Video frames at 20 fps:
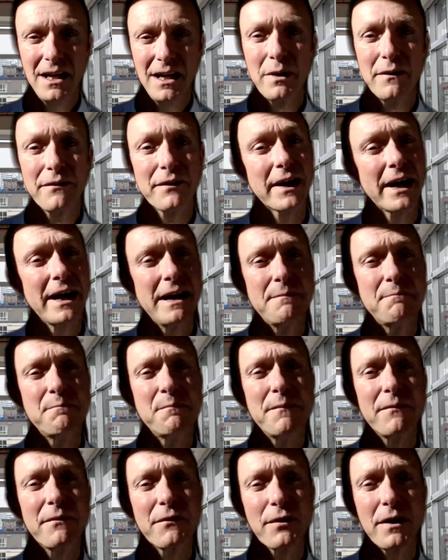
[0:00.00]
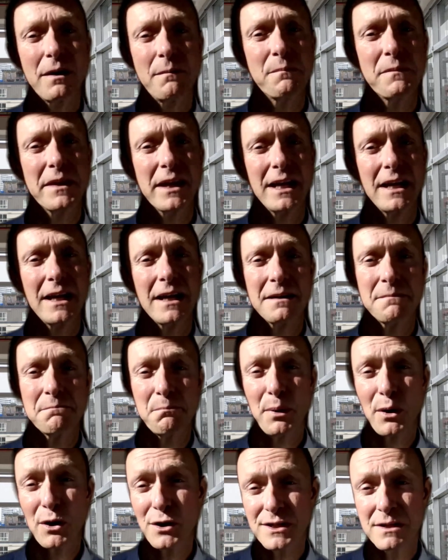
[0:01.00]
We've come from the
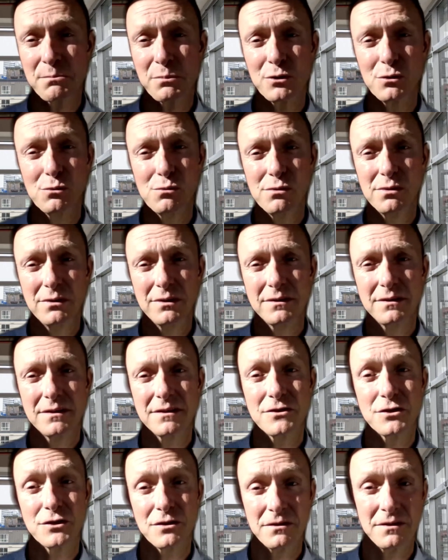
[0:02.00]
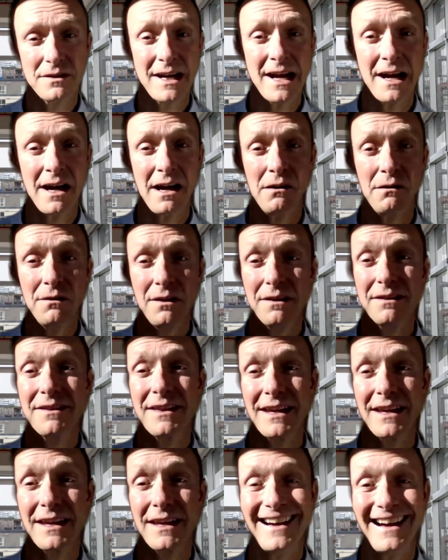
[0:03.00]
impossible to now
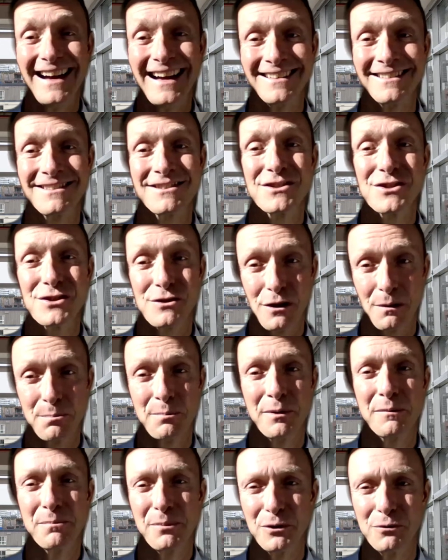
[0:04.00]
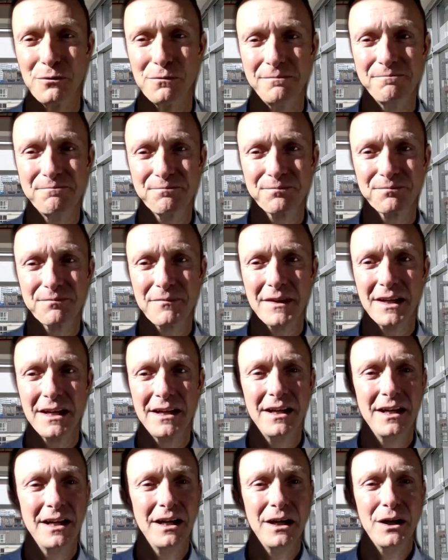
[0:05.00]
the unstoppable.
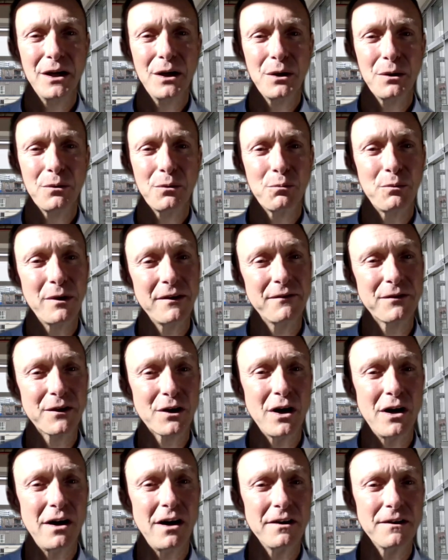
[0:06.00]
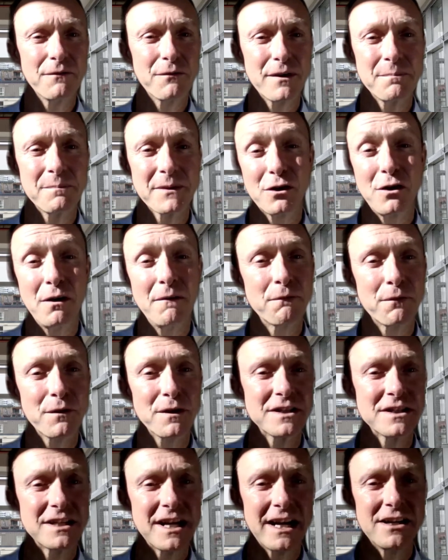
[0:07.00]
We've gone from the
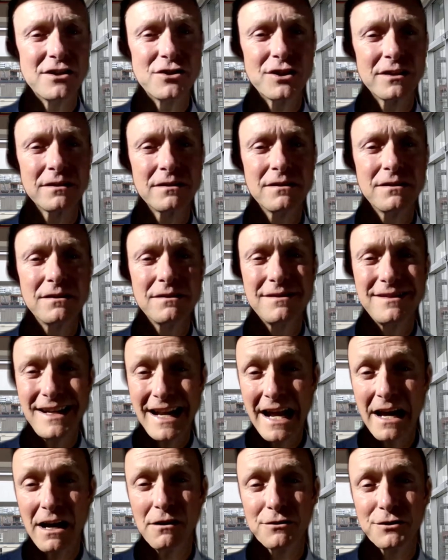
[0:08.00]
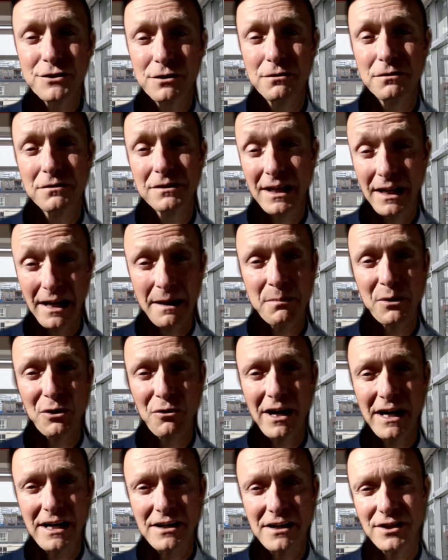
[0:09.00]
confrontation now to
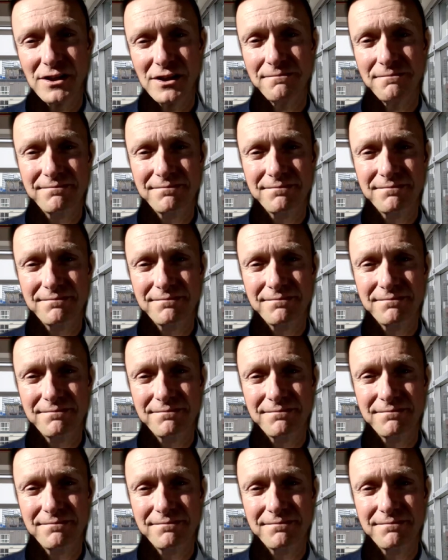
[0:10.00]
collaboration.